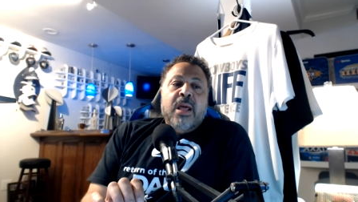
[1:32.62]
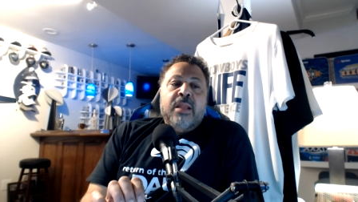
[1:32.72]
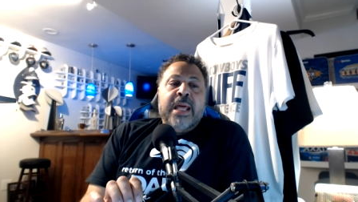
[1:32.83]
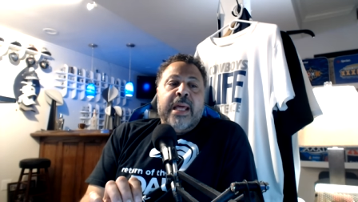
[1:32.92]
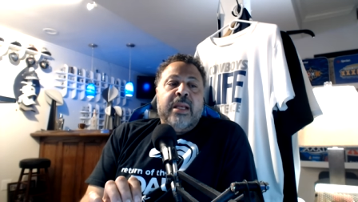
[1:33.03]

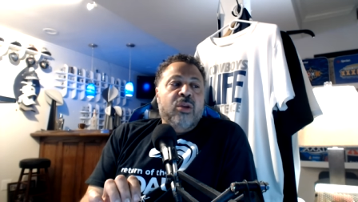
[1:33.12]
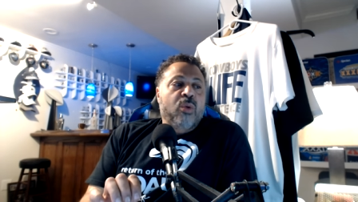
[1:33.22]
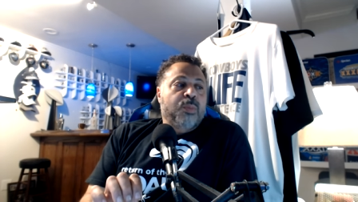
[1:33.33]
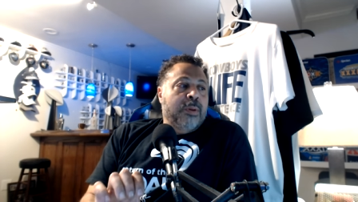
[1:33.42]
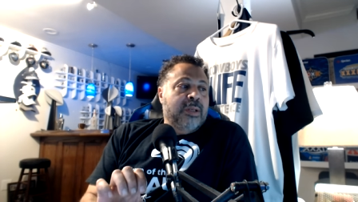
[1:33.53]
That you
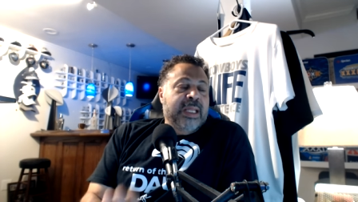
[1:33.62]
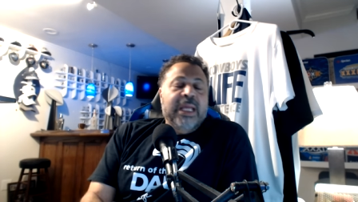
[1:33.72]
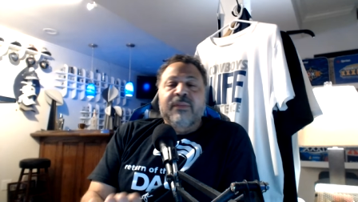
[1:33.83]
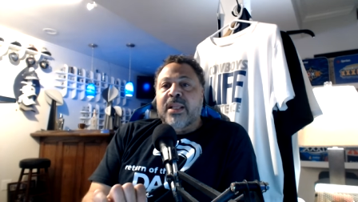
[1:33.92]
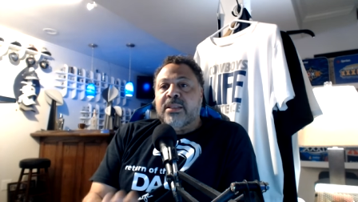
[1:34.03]

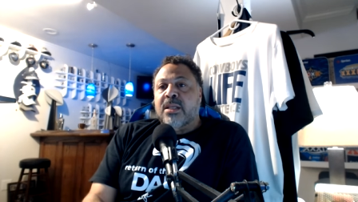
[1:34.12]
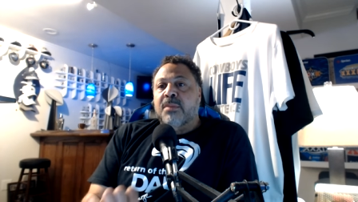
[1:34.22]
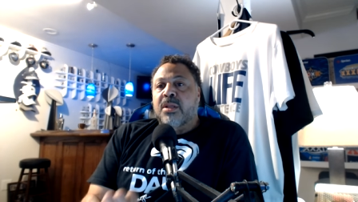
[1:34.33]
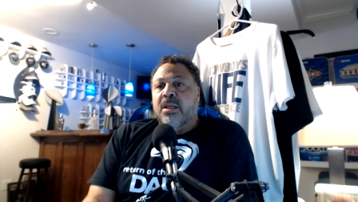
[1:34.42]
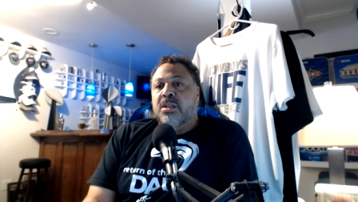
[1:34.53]
believe that
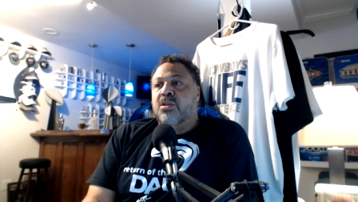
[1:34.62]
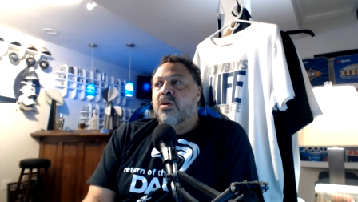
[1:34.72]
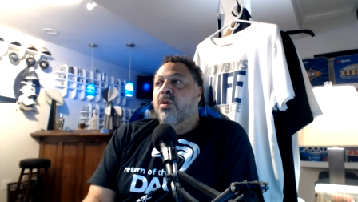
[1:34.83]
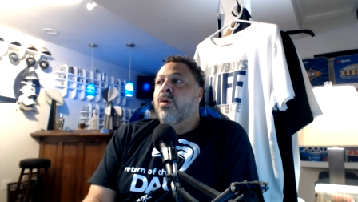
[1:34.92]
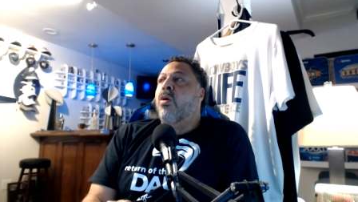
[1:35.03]
something is
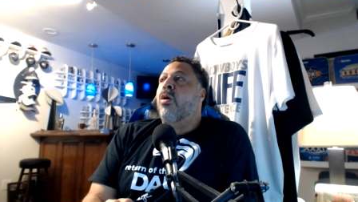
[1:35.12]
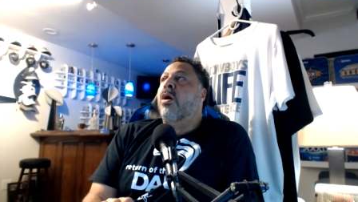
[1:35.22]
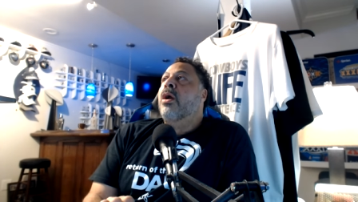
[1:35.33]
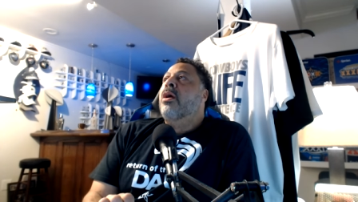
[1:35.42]
true or